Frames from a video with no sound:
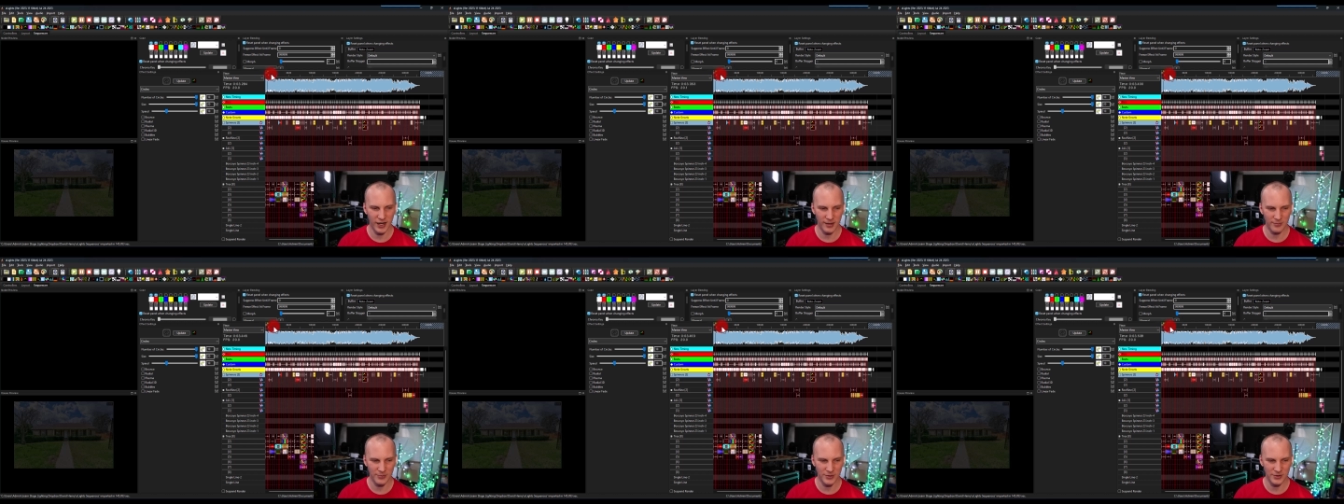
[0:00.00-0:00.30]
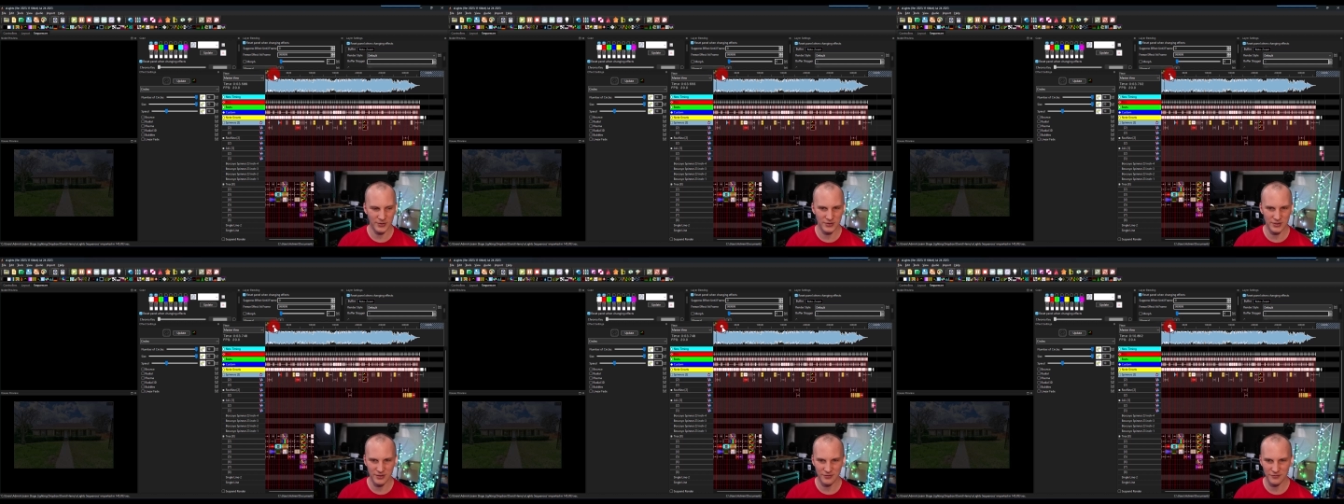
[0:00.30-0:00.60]

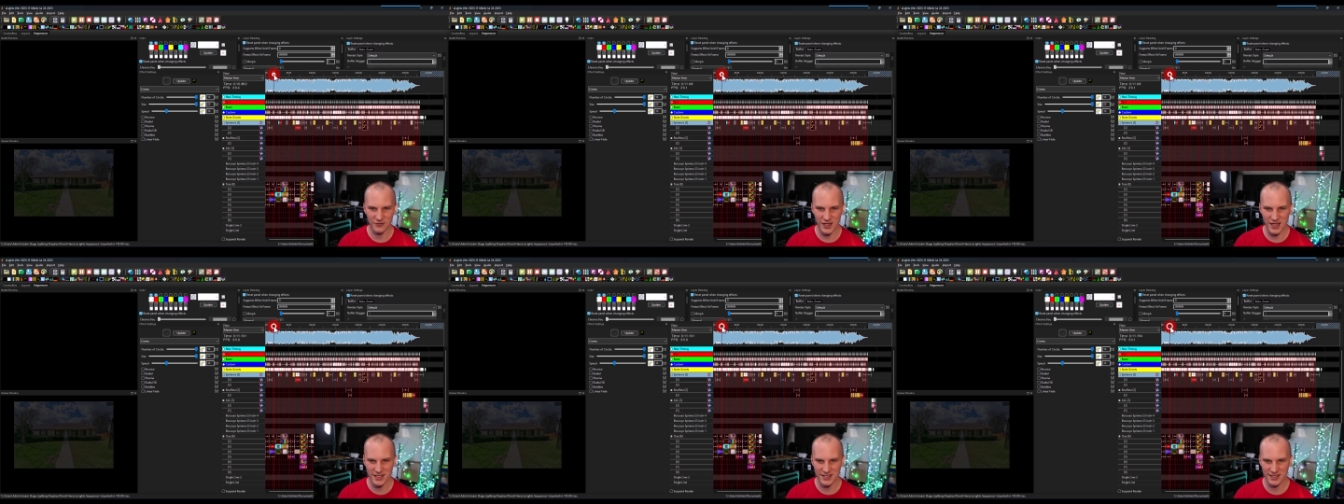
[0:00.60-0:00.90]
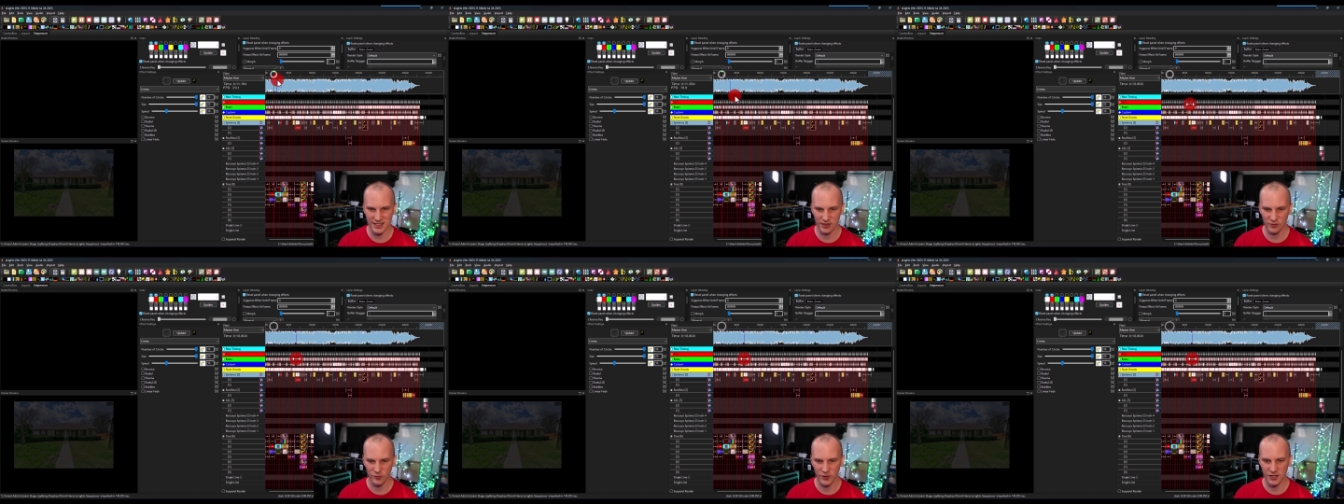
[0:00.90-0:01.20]
those effects
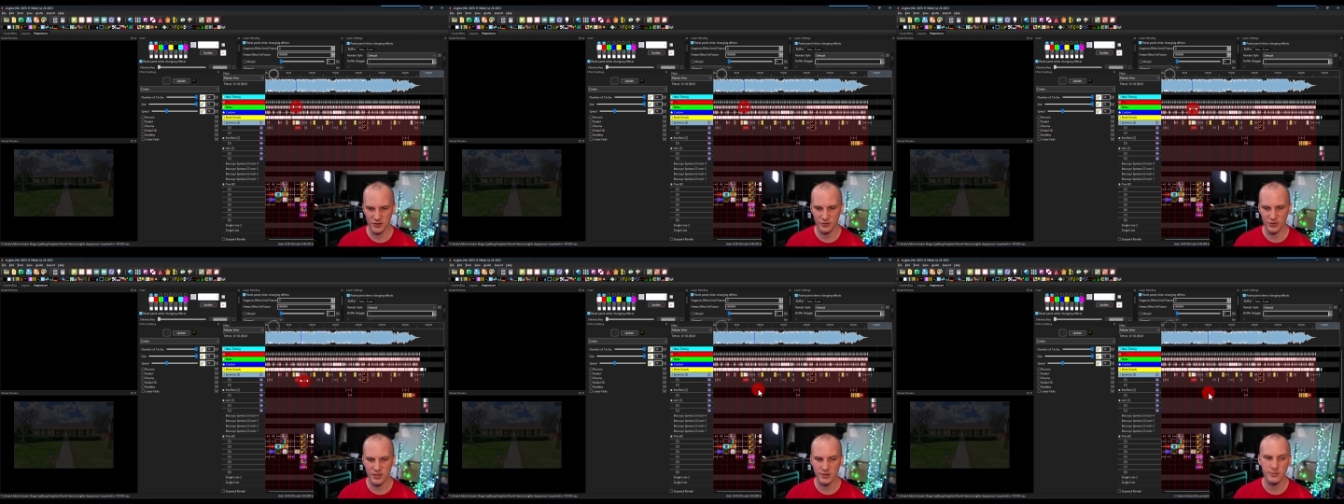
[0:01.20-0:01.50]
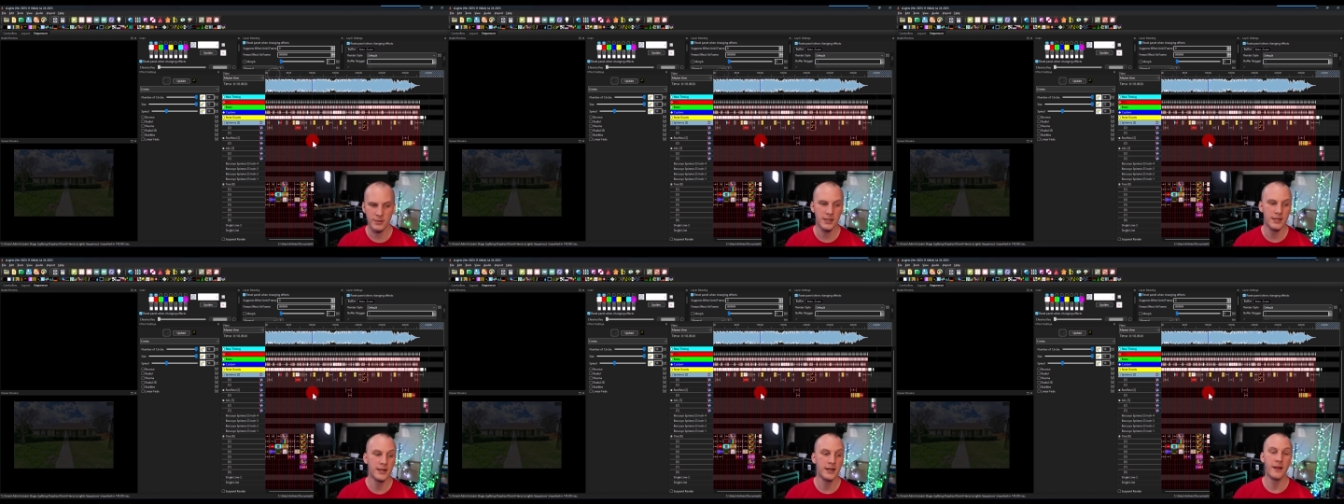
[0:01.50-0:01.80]
and render them.
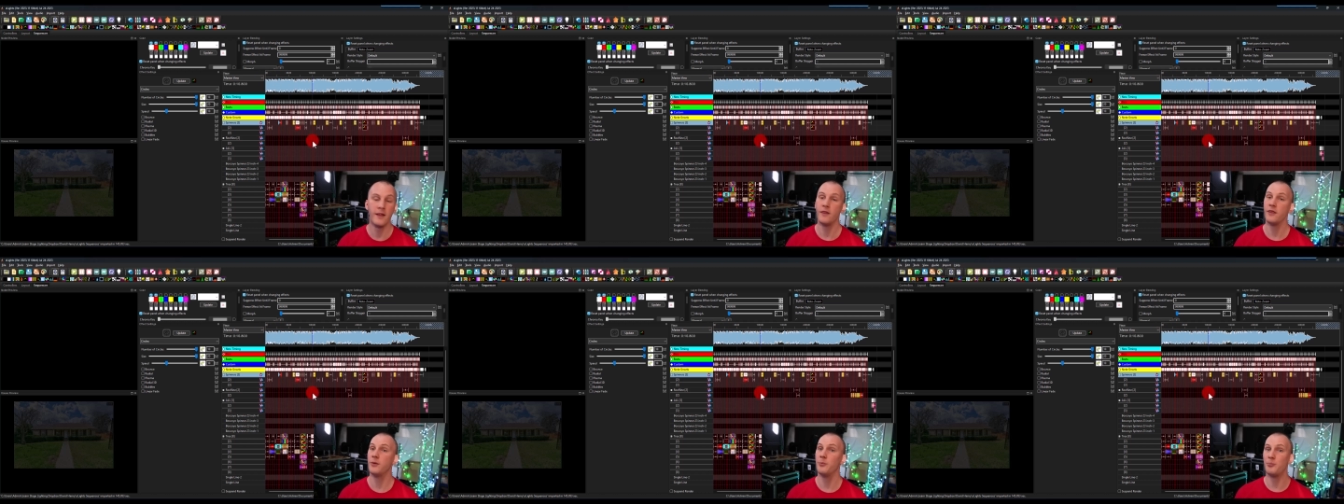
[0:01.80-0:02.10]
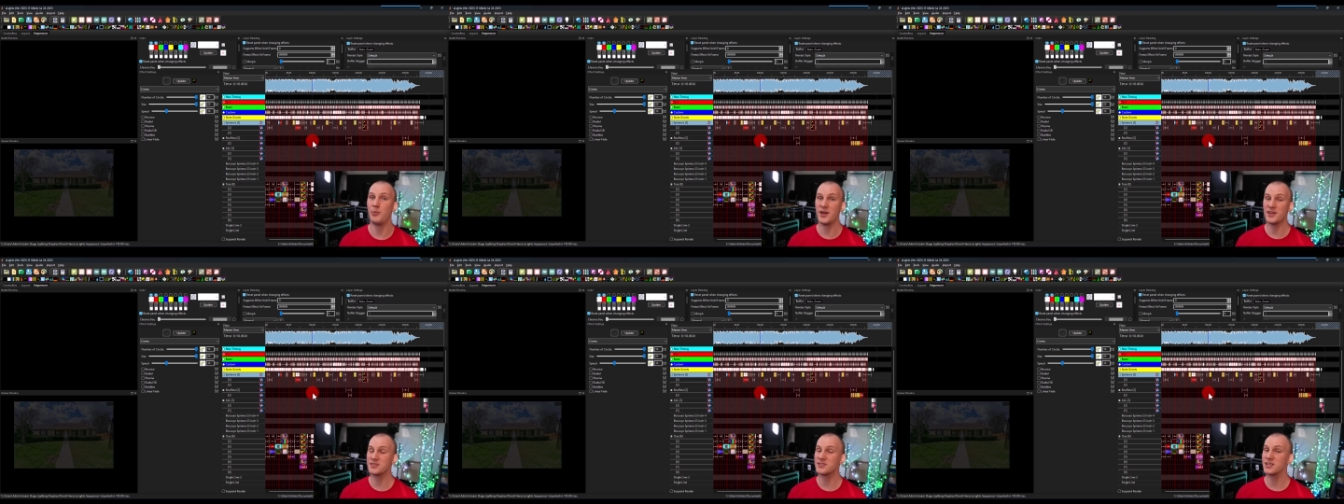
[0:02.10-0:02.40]
The
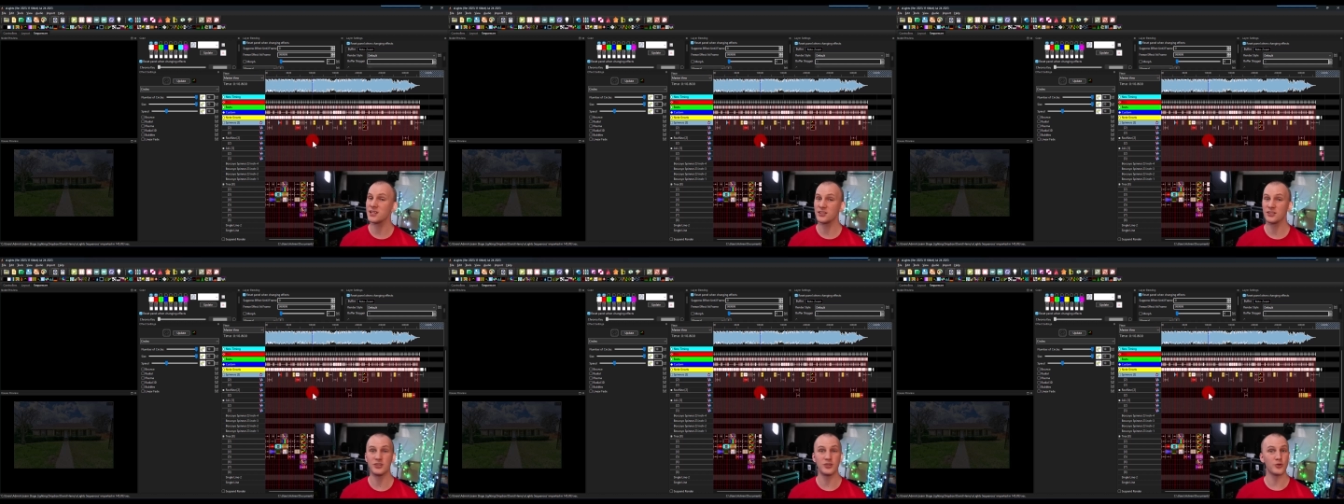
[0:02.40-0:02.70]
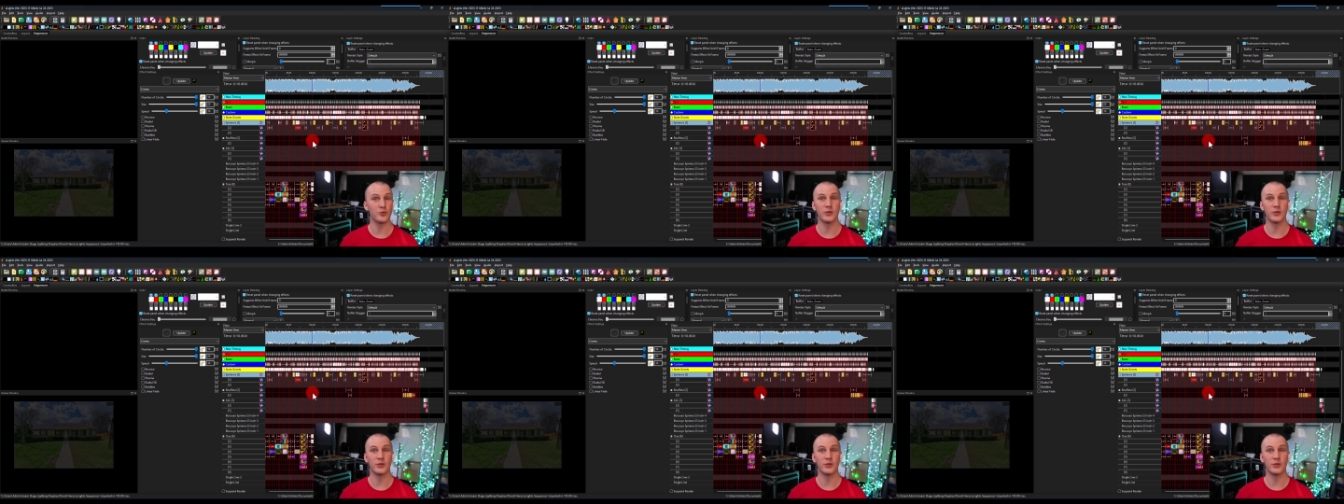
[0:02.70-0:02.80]
best thing to do